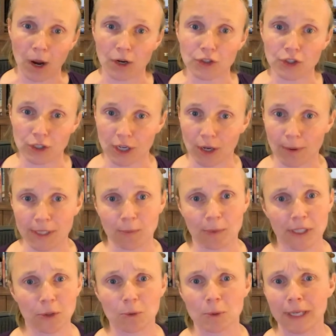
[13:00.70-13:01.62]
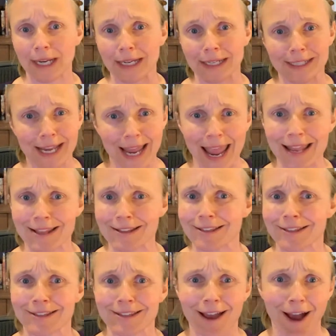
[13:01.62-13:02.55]
much lower. We're talking
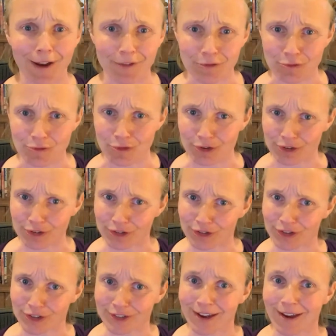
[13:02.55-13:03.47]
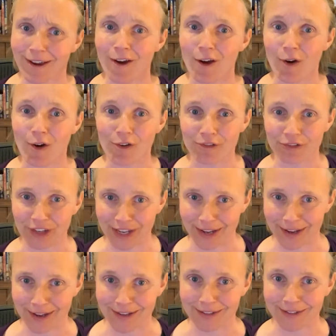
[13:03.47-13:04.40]
tens, hundreds of
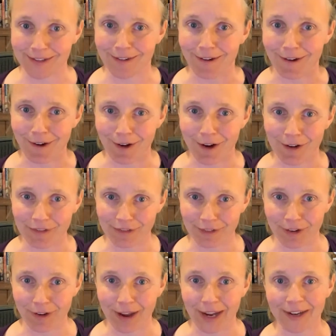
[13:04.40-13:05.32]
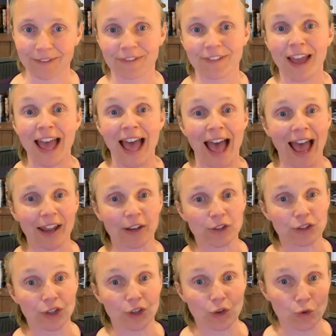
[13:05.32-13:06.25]
years half-life,
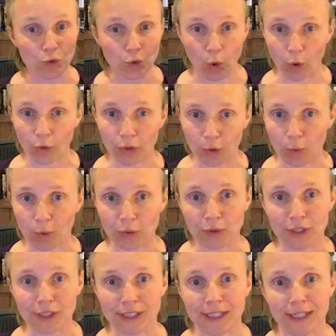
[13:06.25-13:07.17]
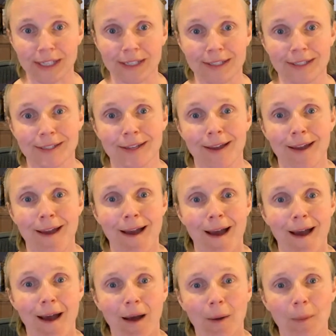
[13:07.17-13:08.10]
and not the quantities
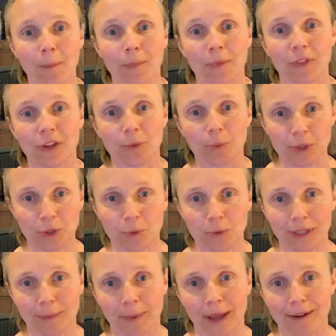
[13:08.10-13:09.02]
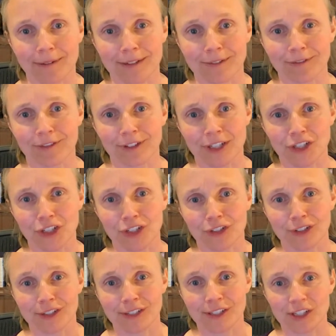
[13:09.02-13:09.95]
that we're talking about in
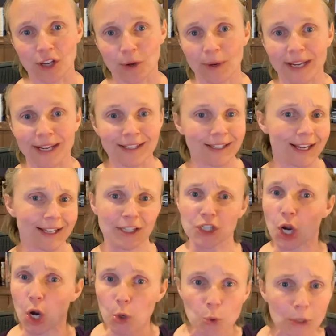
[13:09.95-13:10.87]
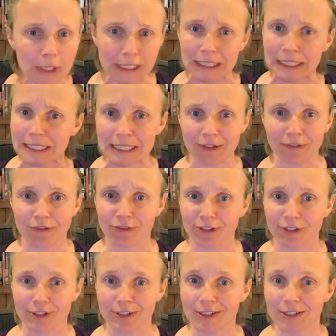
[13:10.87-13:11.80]
fission. So it's a totally
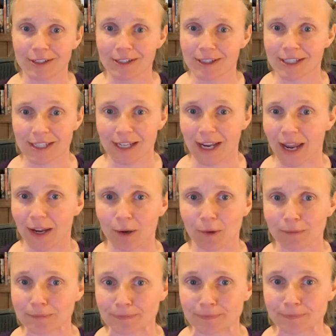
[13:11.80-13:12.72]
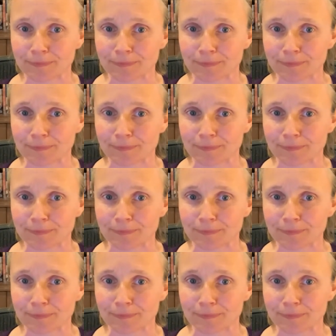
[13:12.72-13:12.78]
different scale.